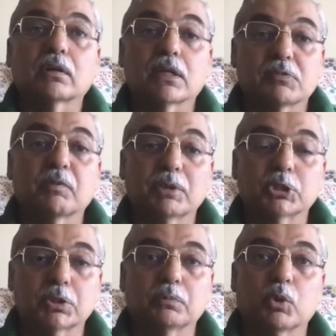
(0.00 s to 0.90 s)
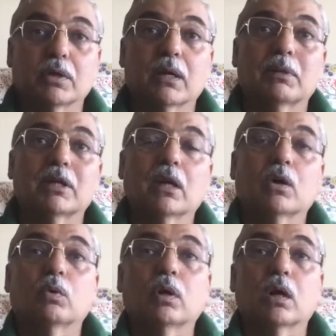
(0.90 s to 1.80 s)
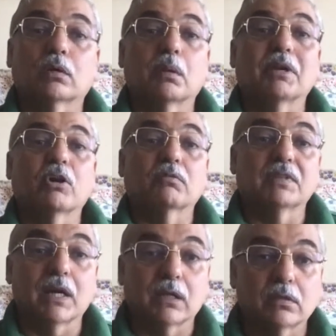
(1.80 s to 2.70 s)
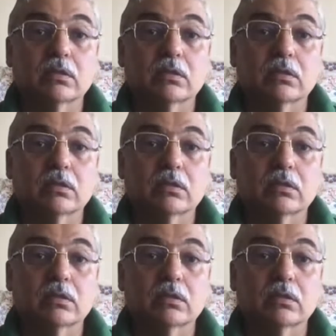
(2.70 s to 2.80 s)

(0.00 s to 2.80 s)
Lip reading: transformation program and now are coming out of that